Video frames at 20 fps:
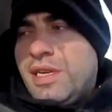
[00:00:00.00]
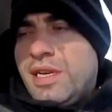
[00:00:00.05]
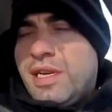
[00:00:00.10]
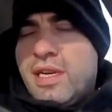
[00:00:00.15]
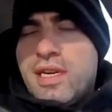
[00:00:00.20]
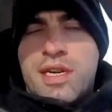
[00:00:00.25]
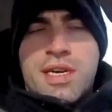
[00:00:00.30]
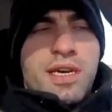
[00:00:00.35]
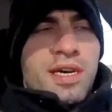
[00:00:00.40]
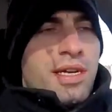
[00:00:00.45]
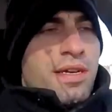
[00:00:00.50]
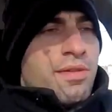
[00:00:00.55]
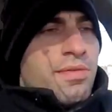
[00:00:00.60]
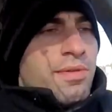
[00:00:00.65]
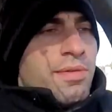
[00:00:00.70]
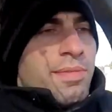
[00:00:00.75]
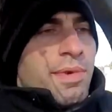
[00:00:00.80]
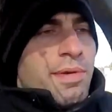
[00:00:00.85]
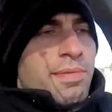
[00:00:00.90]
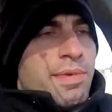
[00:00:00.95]
I
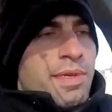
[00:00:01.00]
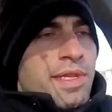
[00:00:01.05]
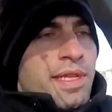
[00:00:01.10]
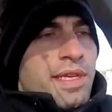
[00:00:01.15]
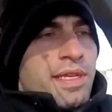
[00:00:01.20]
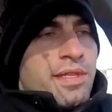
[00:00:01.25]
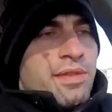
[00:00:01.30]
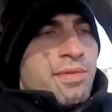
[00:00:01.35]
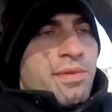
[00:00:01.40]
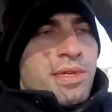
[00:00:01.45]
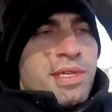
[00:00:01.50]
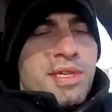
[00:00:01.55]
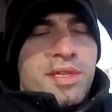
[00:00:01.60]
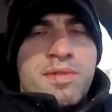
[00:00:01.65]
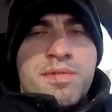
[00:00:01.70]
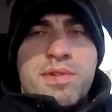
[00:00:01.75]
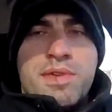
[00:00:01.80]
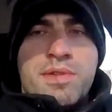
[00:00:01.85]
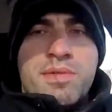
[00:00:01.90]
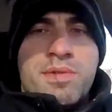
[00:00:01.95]
don't remember, like
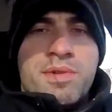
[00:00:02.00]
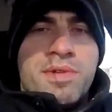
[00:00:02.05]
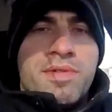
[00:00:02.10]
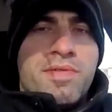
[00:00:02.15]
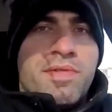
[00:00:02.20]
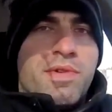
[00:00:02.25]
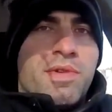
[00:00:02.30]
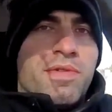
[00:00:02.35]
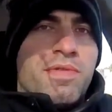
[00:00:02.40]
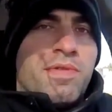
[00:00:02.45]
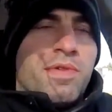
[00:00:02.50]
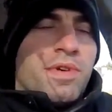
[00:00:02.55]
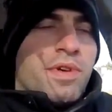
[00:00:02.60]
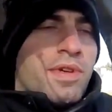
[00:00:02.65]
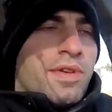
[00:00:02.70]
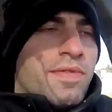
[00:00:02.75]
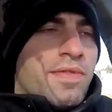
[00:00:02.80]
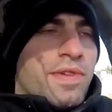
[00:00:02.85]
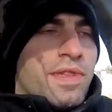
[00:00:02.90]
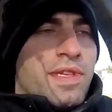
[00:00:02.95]
23, 24
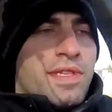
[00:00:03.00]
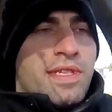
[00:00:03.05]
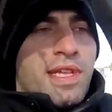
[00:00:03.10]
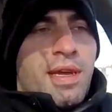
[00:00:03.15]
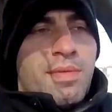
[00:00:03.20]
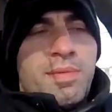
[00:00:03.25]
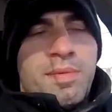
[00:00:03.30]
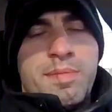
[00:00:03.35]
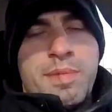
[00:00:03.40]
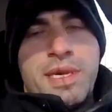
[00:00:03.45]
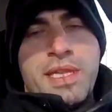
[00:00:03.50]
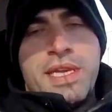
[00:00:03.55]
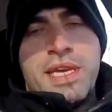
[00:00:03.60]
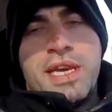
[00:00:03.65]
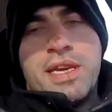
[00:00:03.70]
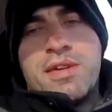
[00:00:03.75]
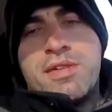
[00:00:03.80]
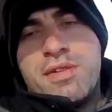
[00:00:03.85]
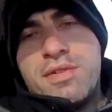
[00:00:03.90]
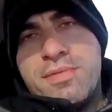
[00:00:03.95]
for it. For this type of
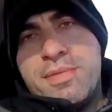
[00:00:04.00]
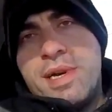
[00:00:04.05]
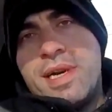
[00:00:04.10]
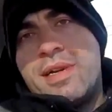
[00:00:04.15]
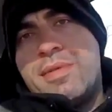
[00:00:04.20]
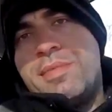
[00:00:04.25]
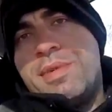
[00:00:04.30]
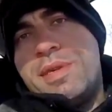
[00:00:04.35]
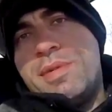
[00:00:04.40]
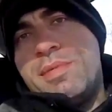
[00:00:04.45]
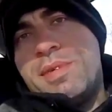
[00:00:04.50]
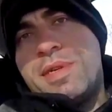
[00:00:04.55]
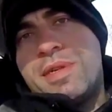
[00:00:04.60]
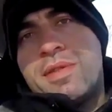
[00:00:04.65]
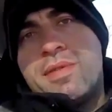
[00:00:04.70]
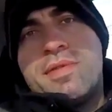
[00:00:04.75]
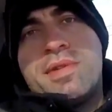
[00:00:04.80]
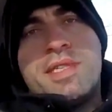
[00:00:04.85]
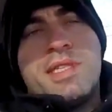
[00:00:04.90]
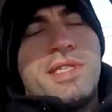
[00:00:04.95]
money, I could have bought a Beamer
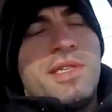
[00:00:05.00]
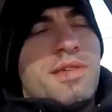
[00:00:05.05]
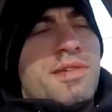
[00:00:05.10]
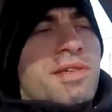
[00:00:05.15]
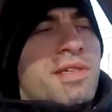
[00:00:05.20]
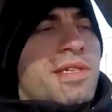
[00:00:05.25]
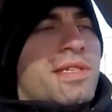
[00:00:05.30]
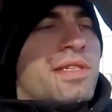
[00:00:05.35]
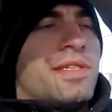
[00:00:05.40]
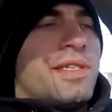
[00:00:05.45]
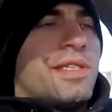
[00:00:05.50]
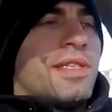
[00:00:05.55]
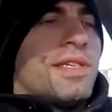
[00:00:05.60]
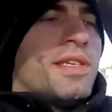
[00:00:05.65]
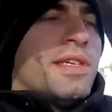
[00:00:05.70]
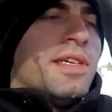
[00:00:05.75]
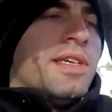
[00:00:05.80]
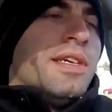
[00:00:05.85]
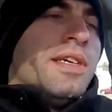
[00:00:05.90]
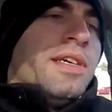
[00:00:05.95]
3 Series, and
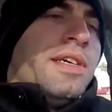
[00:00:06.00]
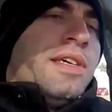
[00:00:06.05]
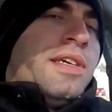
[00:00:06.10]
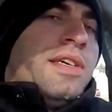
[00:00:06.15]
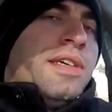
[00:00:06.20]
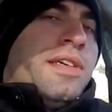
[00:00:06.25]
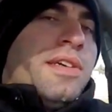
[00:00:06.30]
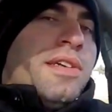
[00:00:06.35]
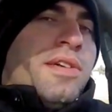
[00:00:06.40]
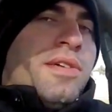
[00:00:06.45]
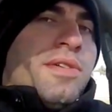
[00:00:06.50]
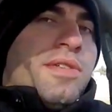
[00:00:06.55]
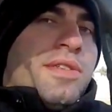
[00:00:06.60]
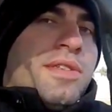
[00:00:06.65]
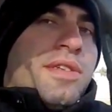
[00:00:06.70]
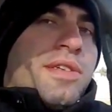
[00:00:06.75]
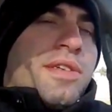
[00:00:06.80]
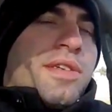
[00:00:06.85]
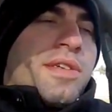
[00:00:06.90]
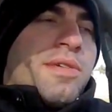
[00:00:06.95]

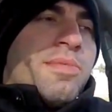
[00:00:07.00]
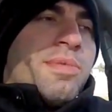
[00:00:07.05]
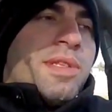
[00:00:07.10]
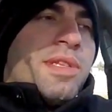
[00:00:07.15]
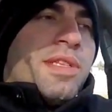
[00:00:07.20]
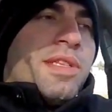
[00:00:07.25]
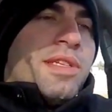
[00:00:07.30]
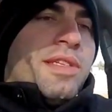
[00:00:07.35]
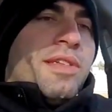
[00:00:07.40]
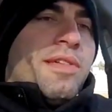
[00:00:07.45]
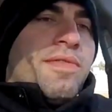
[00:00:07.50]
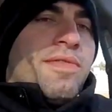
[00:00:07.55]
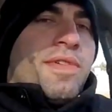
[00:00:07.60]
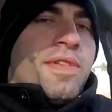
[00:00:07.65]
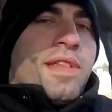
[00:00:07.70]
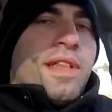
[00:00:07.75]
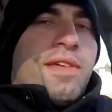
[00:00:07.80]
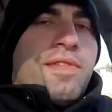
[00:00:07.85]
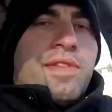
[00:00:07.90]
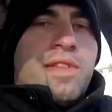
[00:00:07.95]
it's a completely
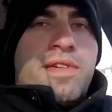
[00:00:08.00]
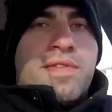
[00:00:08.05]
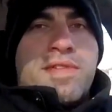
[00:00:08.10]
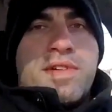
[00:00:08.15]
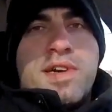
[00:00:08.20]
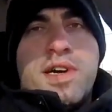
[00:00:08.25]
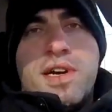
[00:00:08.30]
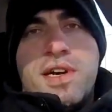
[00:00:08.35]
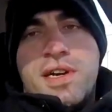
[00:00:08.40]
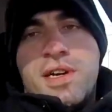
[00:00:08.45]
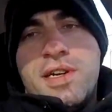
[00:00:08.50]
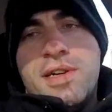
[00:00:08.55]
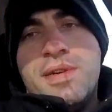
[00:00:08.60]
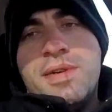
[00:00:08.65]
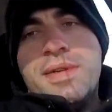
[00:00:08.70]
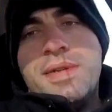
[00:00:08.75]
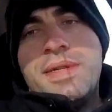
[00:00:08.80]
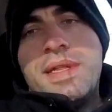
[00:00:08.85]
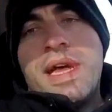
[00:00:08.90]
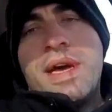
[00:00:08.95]
different level of car.
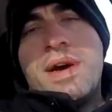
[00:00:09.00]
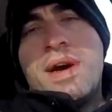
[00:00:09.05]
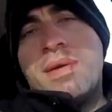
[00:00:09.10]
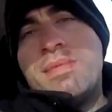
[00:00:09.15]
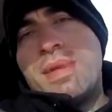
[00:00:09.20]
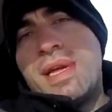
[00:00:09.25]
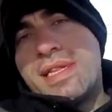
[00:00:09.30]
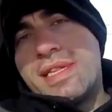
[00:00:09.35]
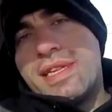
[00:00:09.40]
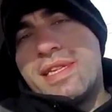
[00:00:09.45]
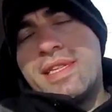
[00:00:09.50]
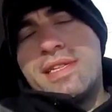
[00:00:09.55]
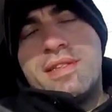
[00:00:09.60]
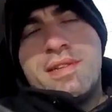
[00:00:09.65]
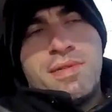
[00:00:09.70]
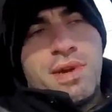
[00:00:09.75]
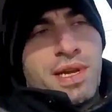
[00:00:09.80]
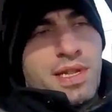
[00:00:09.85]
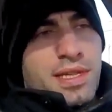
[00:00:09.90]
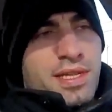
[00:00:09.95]
Now, I'm not going to
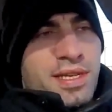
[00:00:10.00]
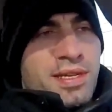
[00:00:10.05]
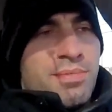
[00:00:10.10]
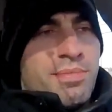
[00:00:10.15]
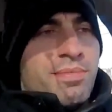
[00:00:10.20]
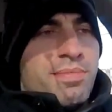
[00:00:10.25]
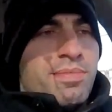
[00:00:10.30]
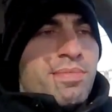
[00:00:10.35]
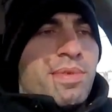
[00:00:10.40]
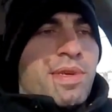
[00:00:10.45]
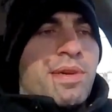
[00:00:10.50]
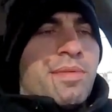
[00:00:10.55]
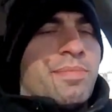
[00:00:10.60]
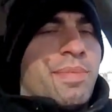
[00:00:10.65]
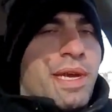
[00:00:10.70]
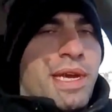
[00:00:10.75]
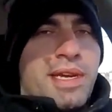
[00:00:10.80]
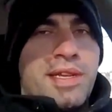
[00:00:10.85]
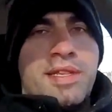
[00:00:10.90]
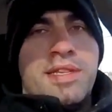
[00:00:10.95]
directly
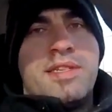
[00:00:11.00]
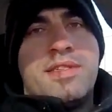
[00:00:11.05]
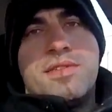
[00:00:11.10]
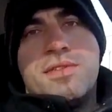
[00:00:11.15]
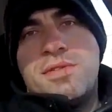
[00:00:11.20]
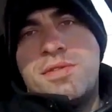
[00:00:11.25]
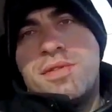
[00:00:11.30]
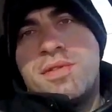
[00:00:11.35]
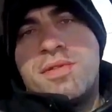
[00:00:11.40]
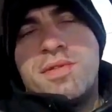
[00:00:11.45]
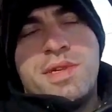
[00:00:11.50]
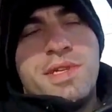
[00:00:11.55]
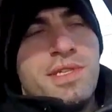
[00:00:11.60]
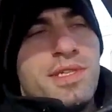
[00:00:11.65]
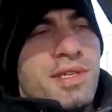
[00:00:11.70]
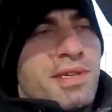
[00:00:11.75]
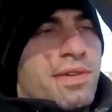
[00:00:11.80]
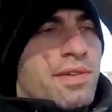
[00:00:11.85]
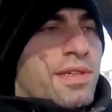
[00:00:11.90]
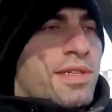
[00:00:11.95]
compare this to a 3
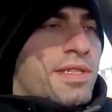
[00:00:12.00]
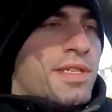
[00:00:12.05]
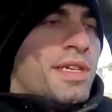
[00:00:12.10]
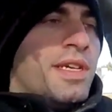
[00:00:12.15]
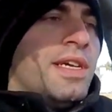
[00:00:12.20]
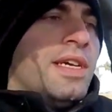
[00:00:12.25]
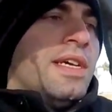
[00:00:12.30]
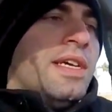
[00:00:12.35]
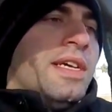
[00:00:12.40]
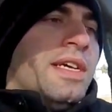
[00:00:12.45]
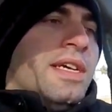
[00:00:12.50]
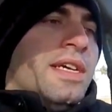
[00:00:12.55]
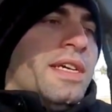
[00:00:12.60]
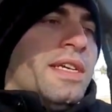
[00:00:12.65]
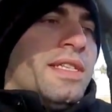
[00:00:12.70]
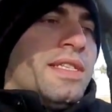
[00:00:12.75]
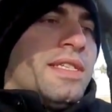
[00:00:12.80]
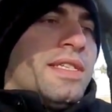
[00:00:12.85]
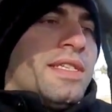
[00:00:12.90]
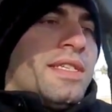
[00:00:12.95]
Series.
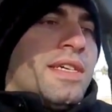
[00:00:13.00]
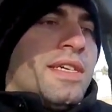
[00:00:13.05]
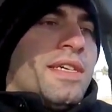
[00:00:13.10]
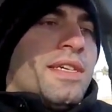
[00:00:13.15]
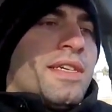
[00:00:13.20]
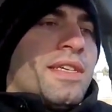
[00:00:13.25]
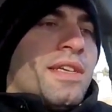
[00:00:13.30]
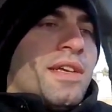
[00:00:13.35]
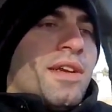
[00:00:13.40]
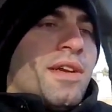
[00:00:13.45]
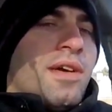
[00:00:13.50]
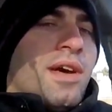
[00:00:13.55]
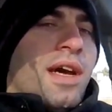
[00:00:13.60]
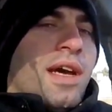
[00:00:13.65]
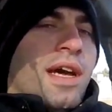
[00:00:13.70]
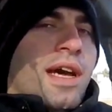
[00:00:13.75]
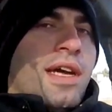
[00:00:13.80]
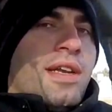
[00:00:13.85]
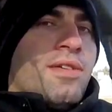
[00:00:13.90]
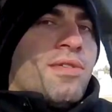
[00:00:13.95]
It's
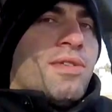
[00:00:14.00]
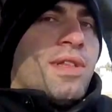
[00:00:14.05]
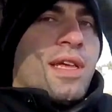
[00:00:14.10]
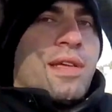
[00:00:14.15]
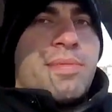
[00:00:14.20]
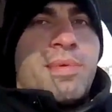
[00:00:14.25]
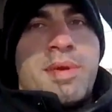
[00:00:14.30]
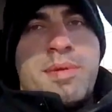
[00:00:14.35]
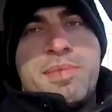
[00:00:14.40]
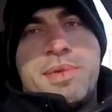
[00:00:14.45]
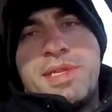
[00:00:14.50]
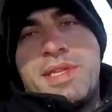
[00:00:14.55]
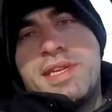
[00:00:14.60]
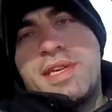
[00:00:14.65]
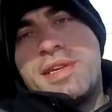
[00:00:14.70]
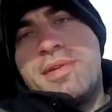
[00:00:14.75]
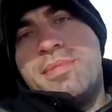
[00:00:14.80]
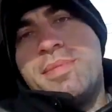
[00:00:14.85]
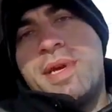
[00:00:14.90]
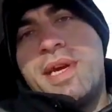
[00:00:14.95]
I don't like people
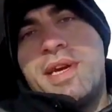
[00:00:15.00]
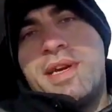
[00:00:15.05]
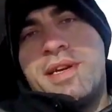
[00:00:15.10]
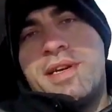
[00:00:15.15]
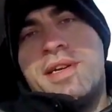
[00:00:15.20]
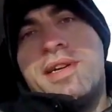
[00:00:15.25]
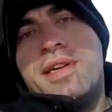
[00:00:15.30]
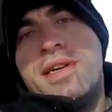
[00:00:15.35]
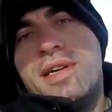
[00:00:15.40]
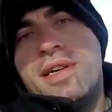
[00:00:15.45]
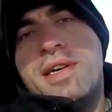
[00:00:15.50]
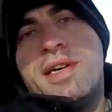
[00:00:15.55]
that compare